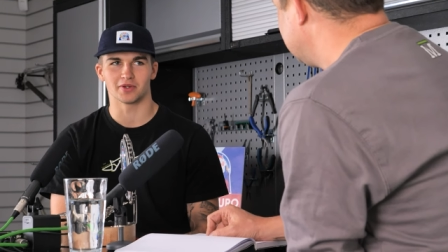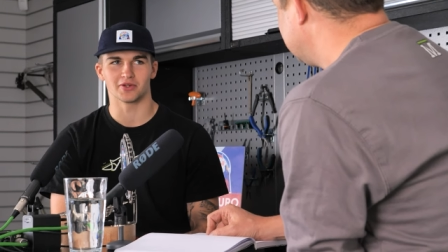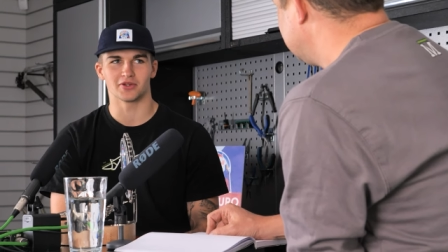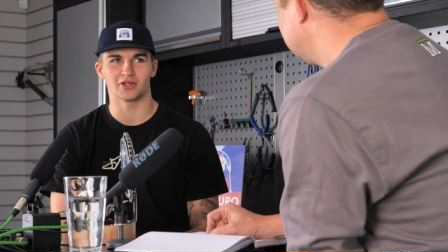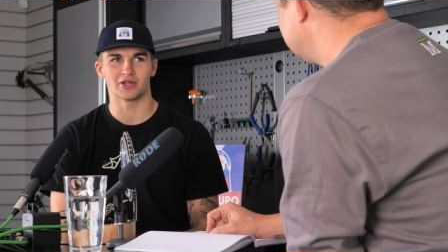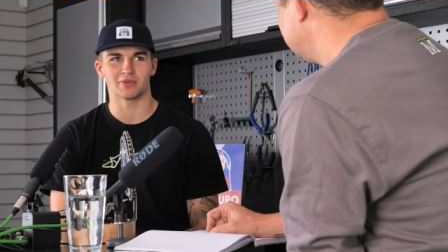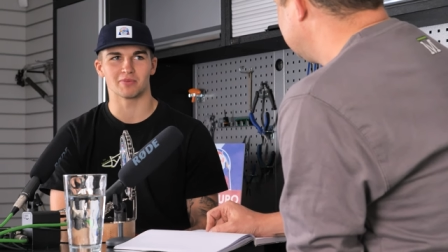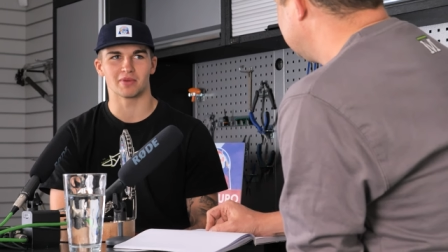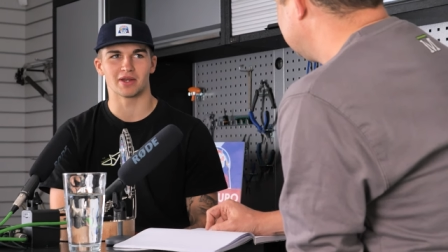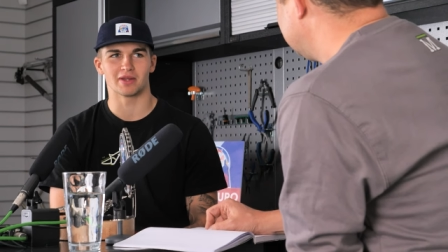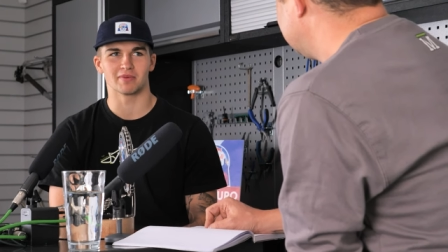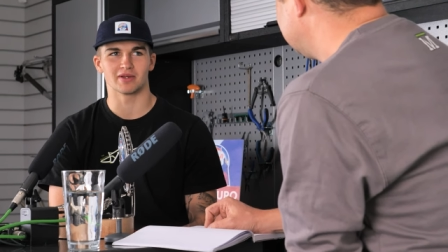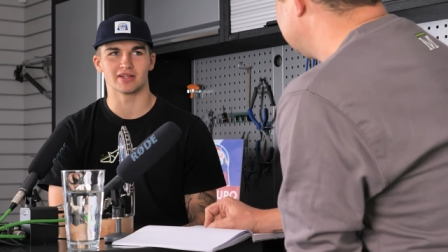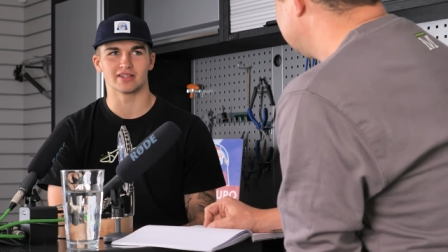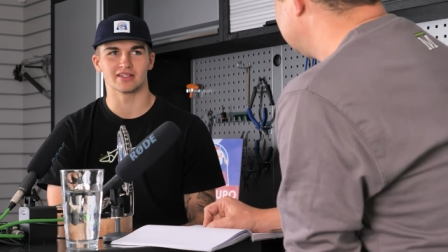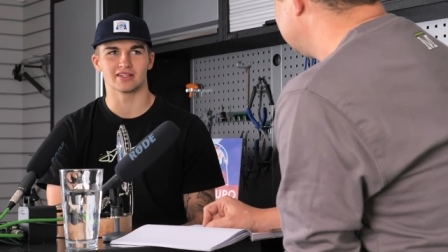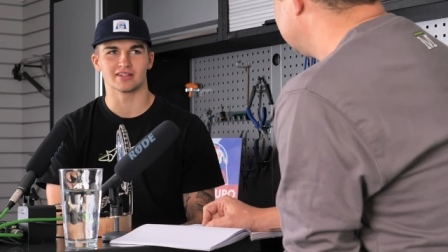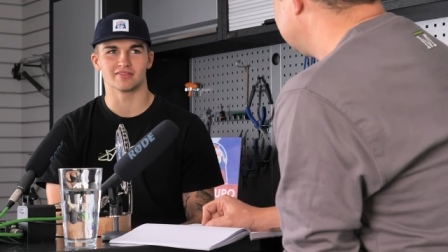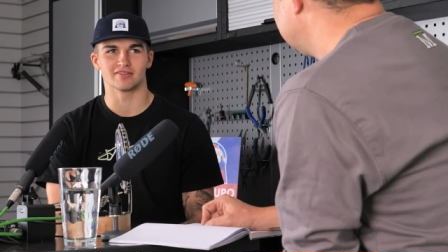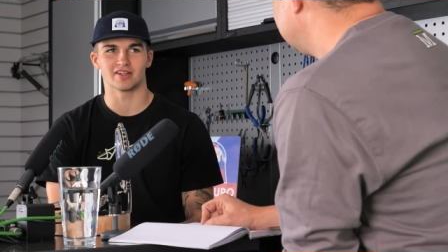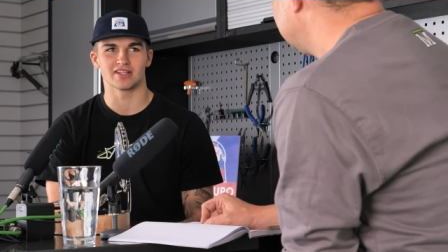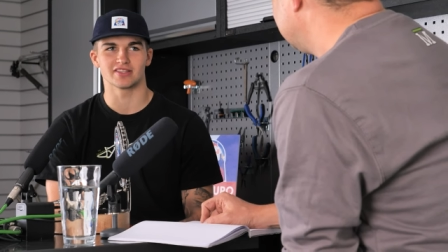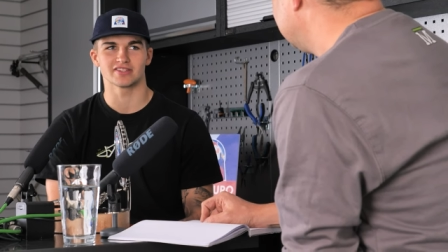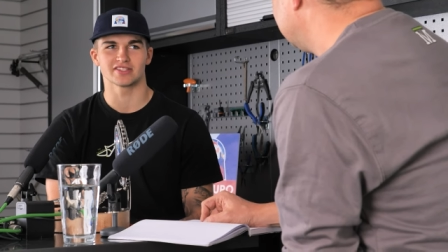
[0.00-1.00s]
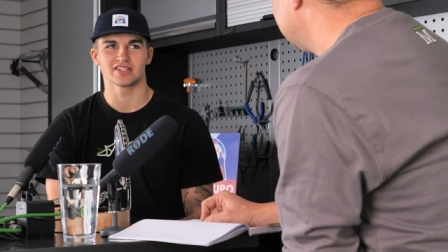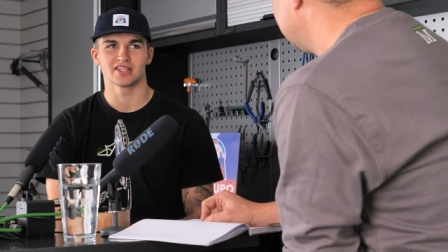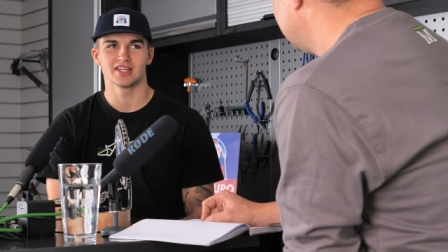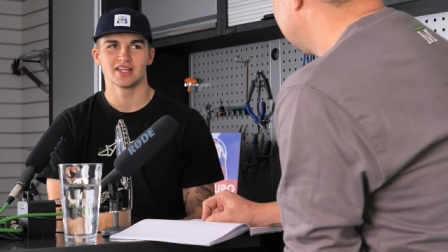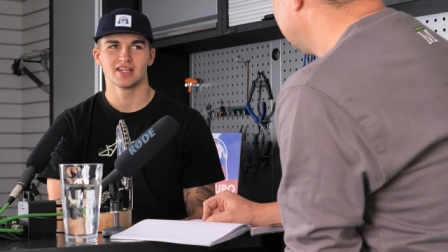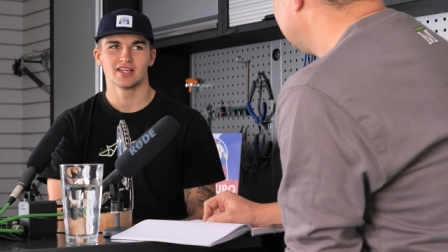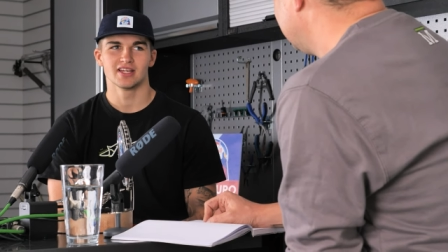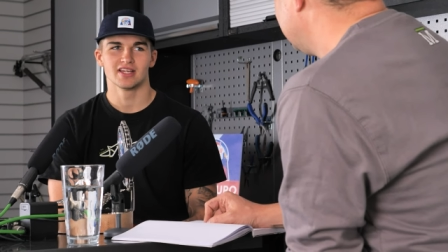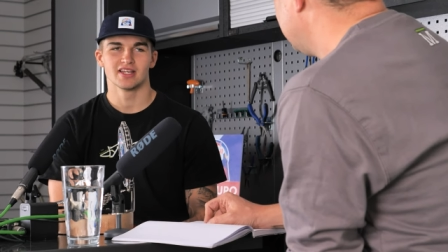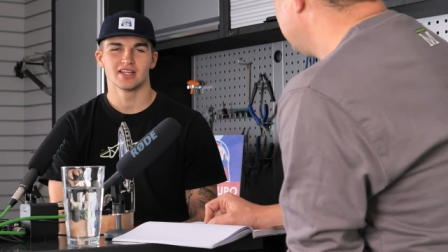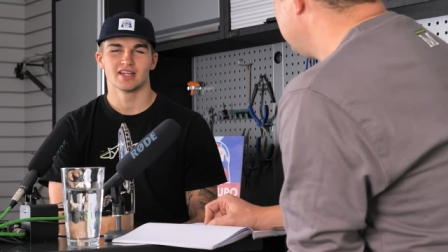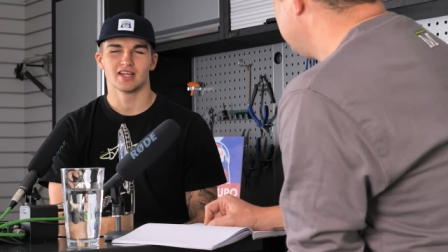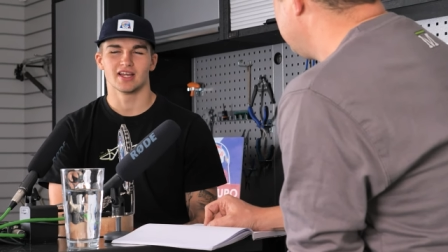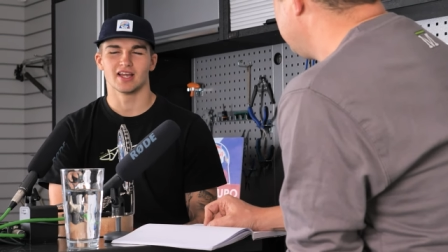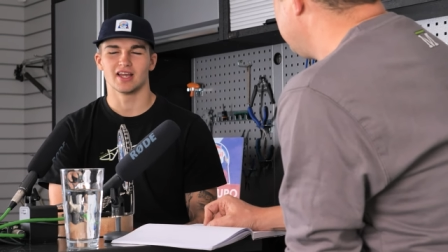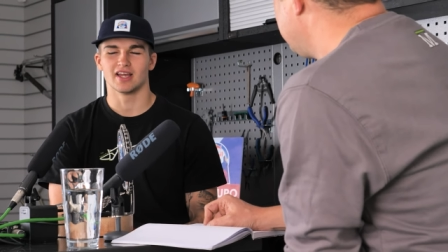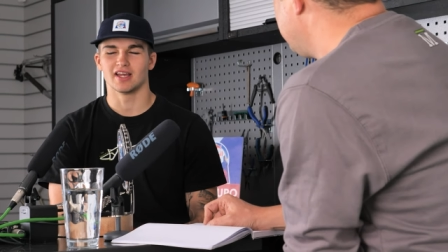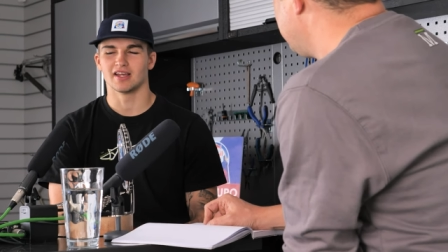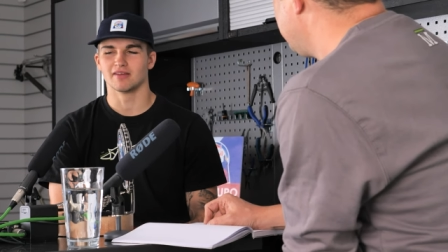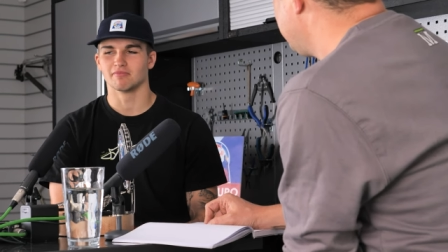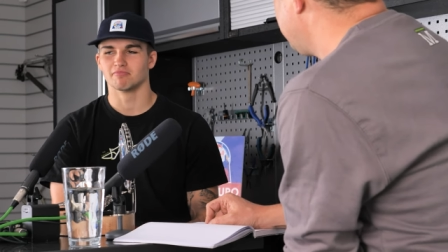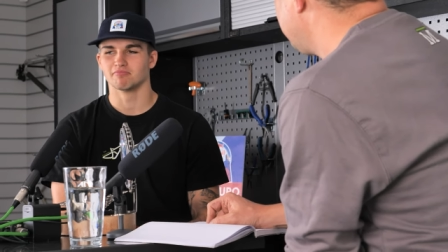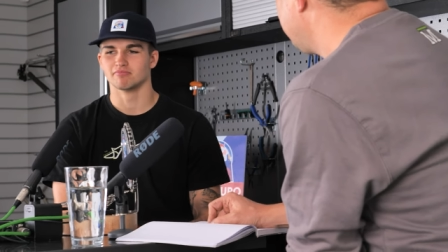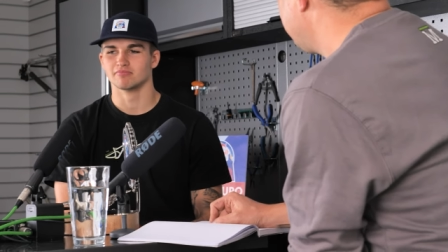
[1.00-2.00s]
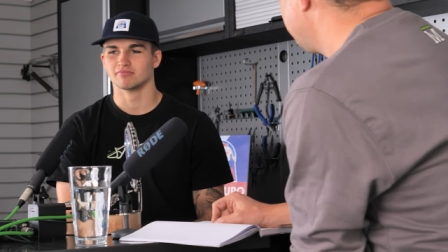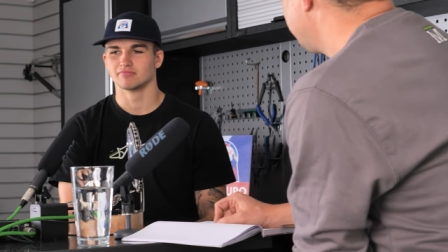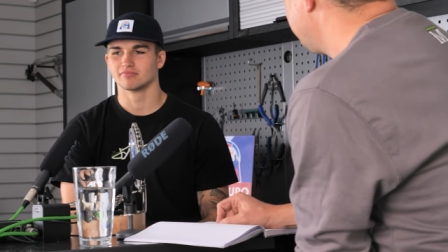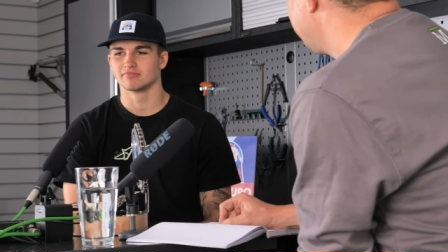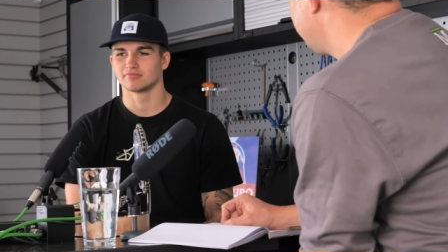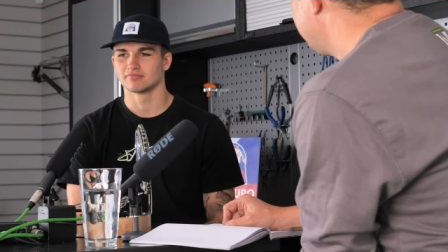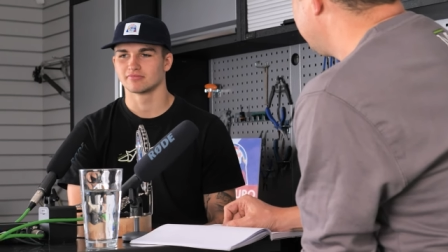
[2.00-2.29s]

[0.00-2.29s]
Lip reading: are doing when I'm at events. I